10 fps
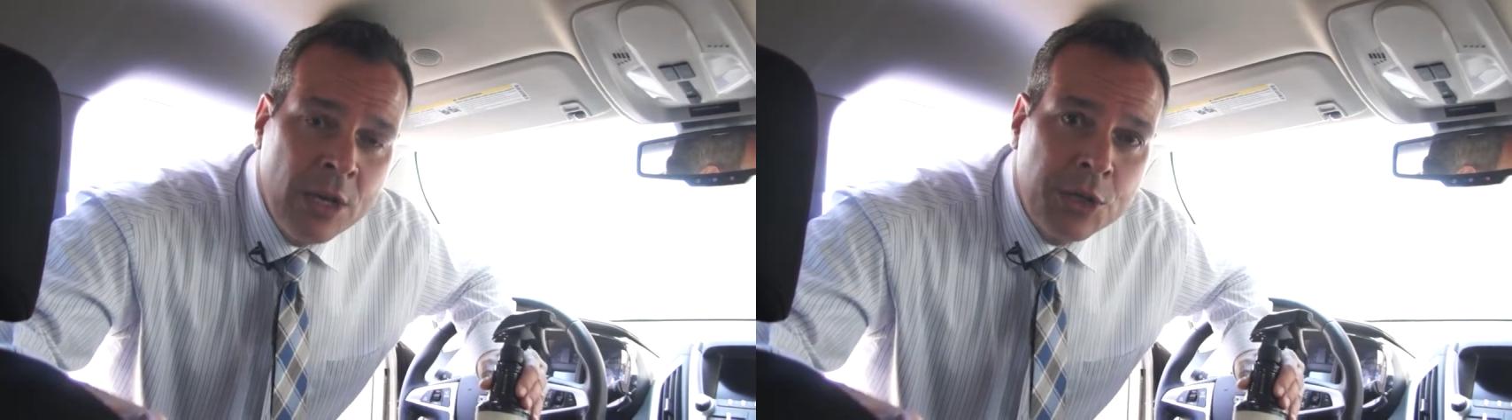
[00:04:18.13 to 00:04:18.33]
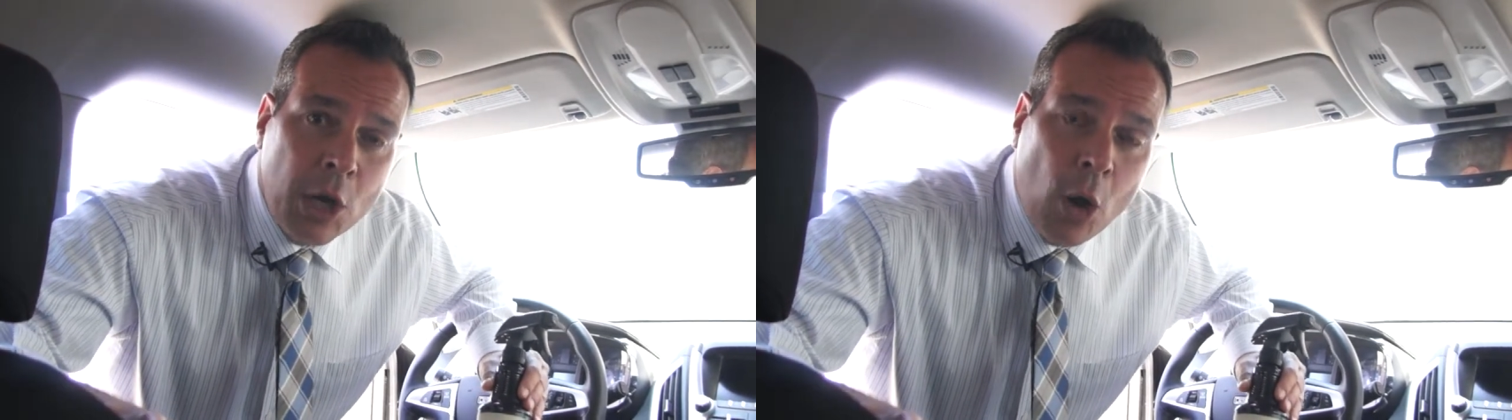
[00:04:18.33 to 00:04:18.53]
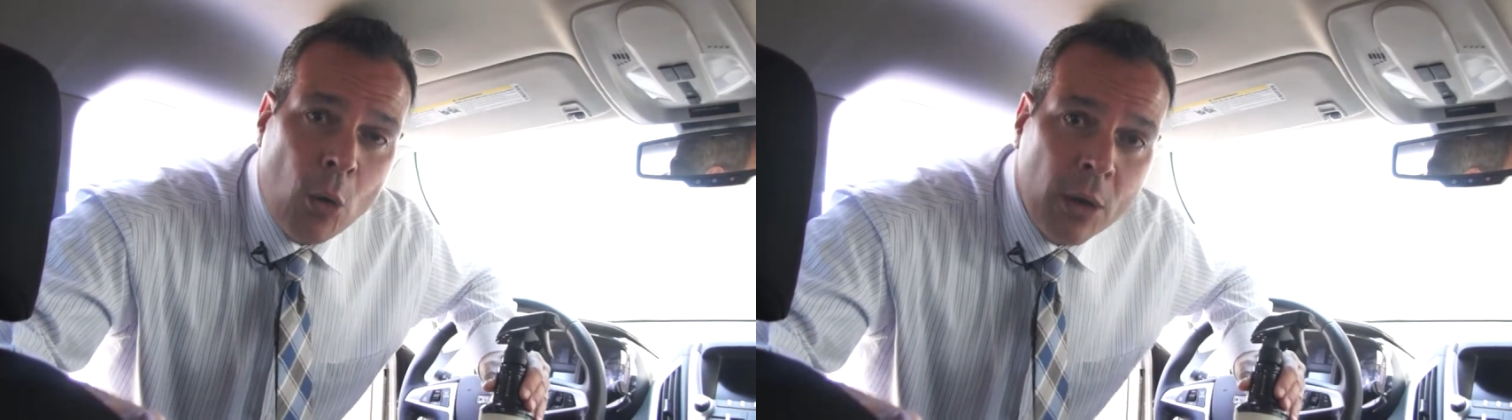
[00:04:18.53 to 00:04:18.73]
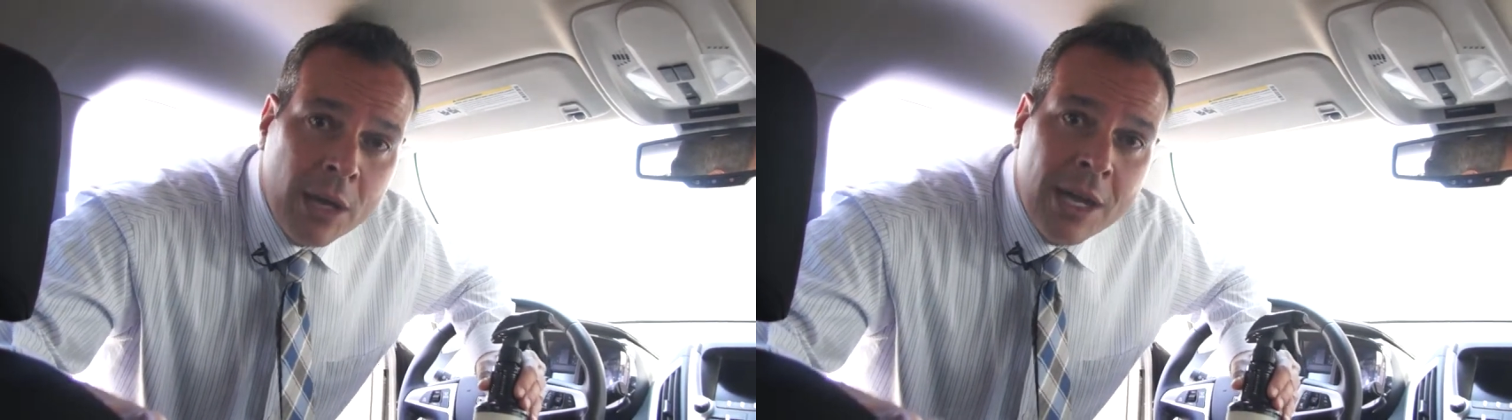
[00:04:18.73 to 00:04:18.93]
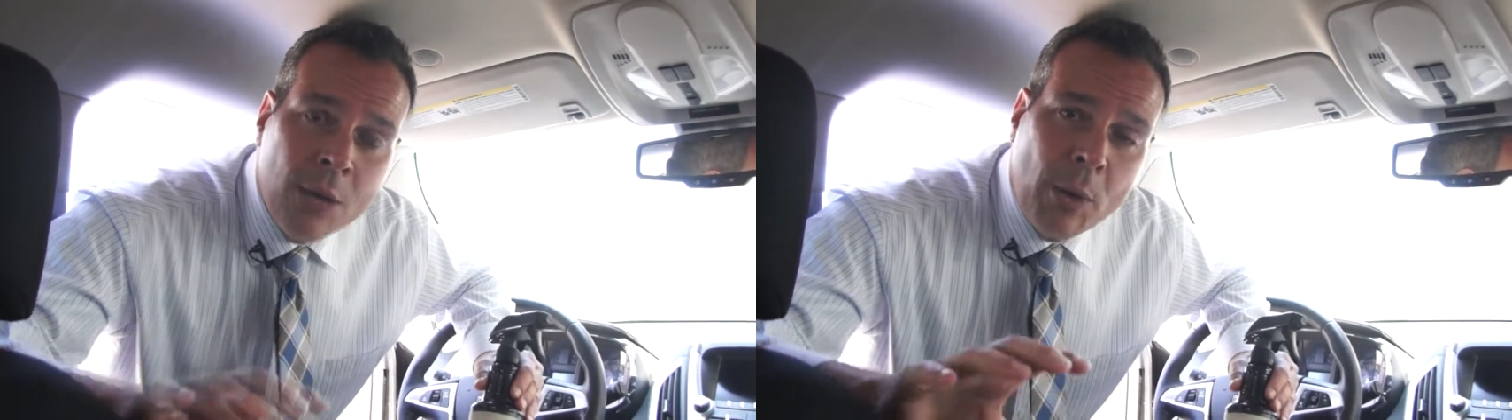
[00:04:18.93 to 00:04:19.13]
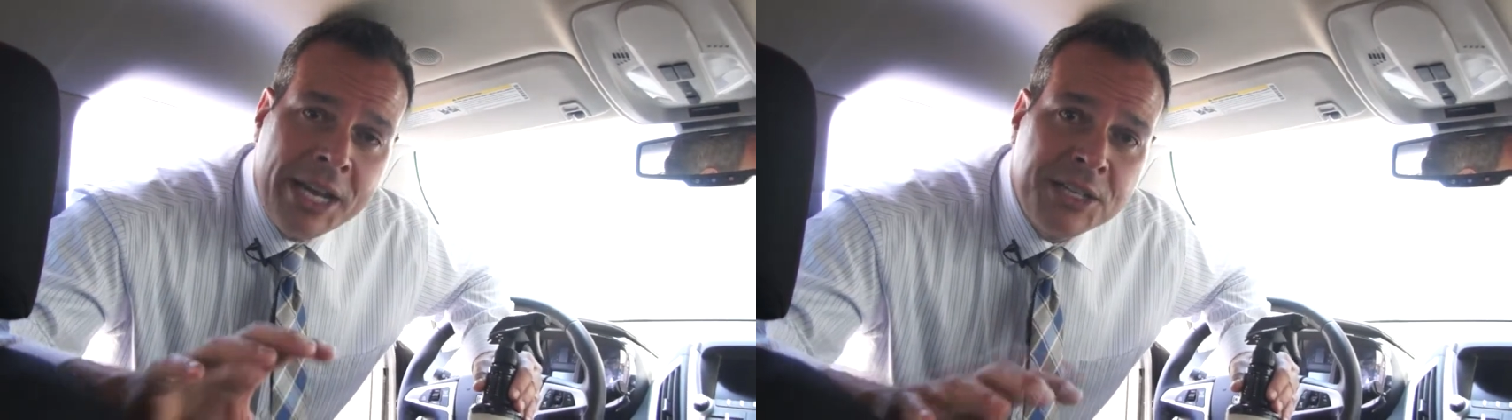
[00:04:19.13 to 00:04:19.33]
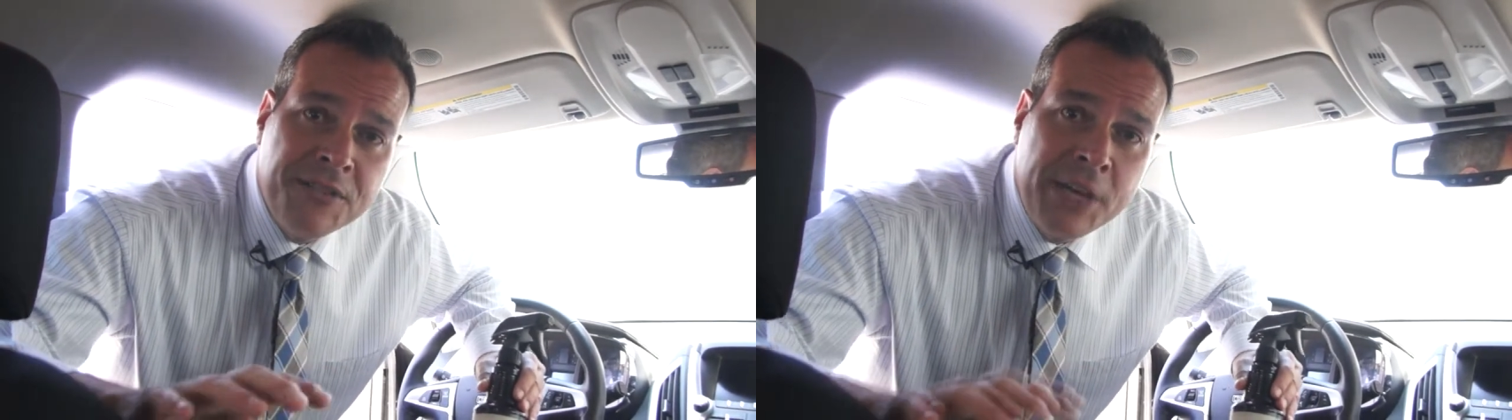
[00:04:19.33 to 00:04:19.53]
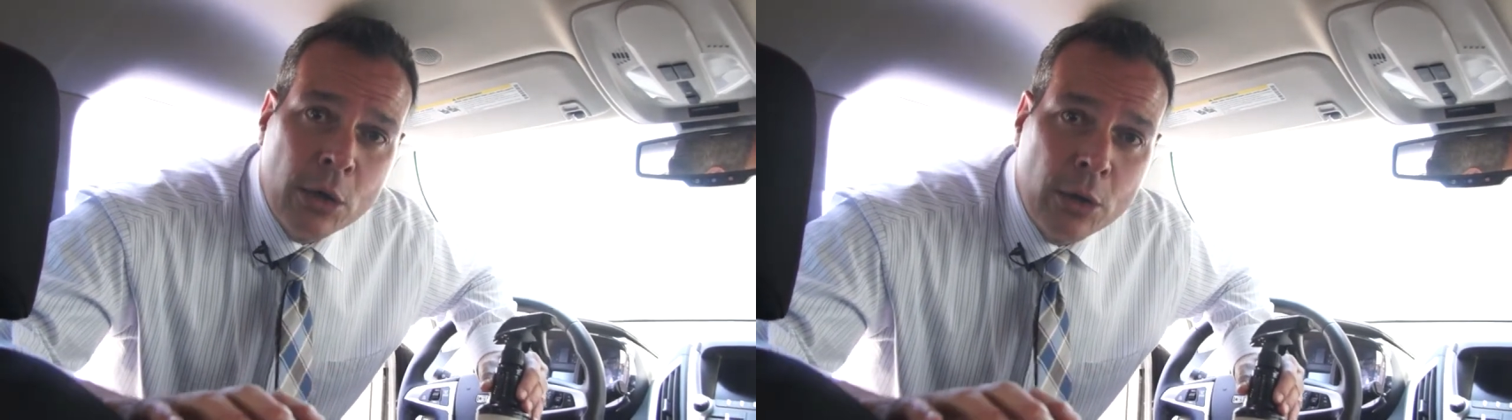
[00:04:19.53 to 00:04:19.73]
So when it's a
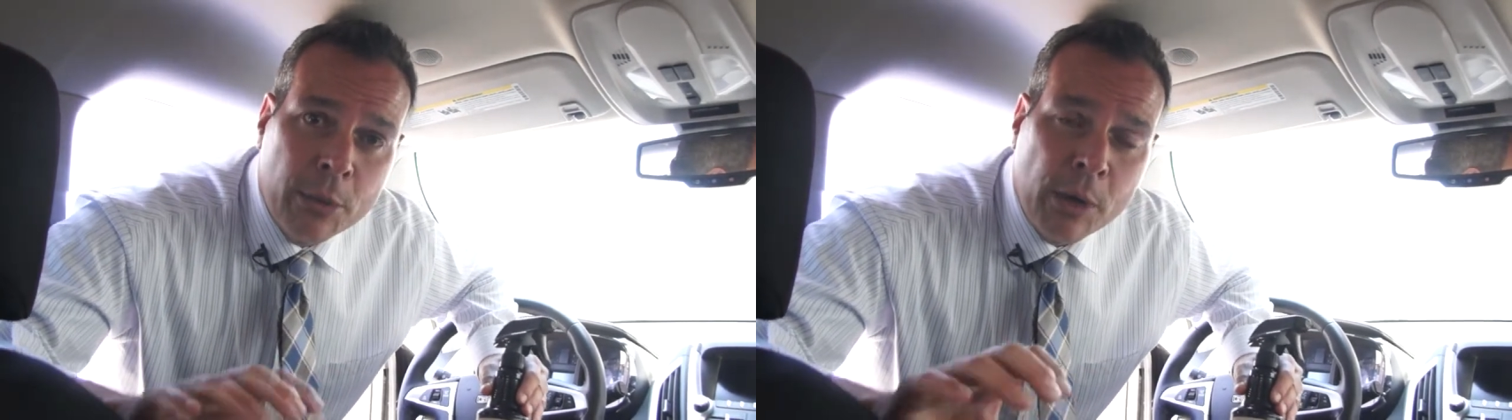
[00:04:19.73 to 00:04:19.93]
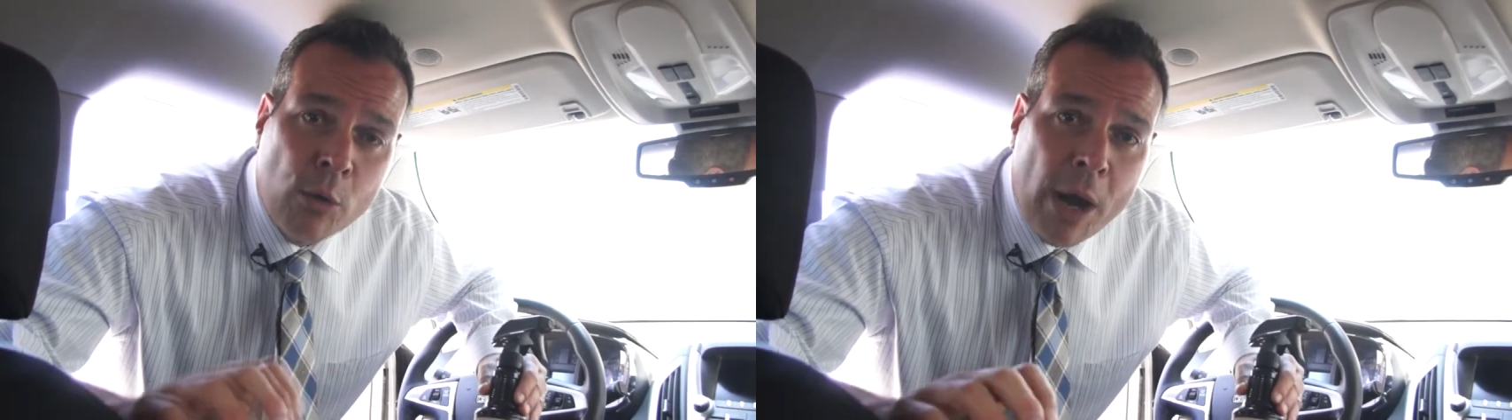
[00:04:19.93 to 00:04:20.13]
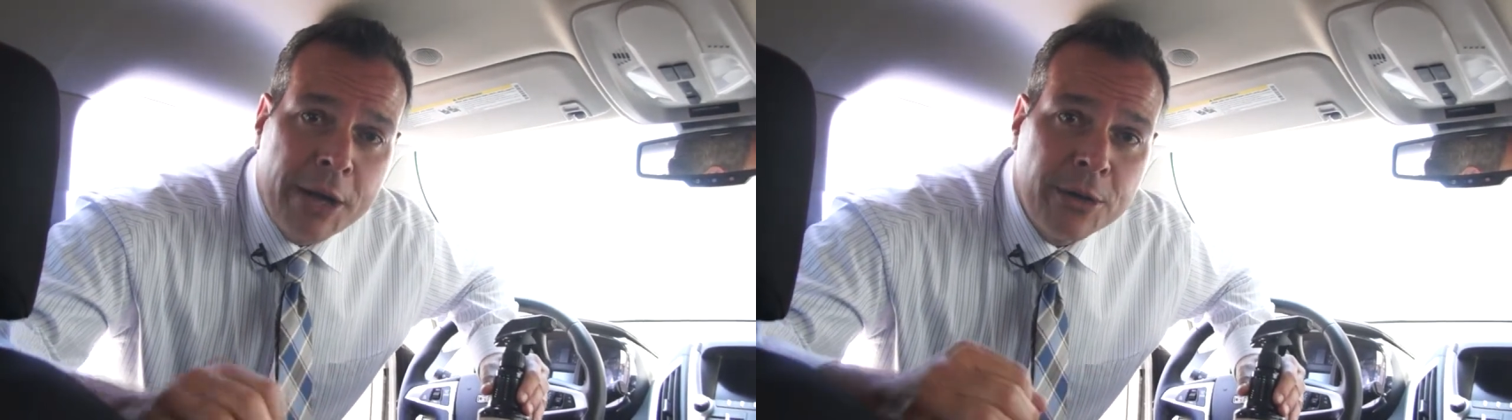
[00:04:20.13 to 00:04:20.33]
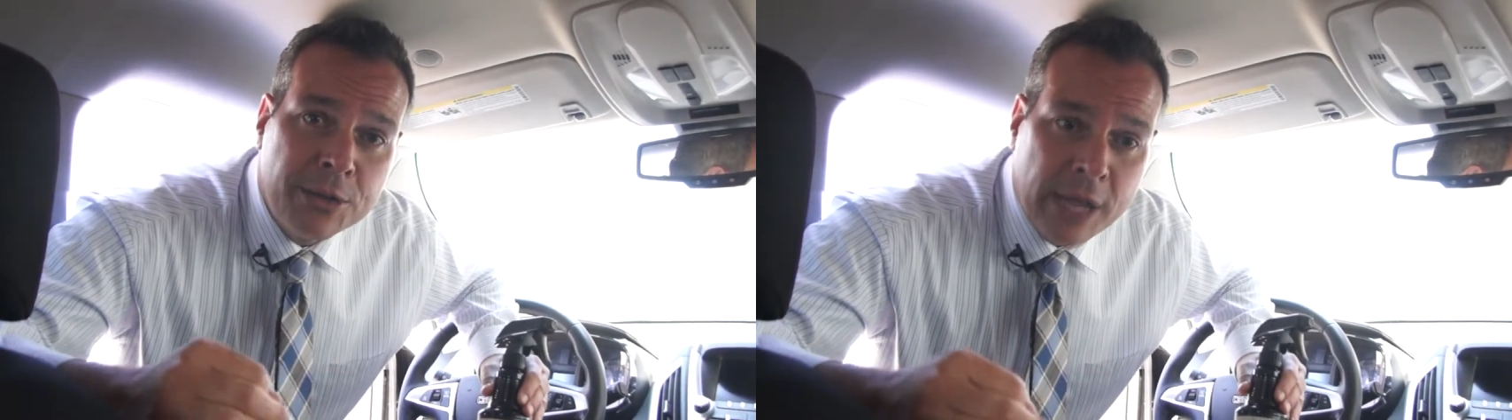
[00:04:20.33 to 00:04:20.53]
vehicle that requires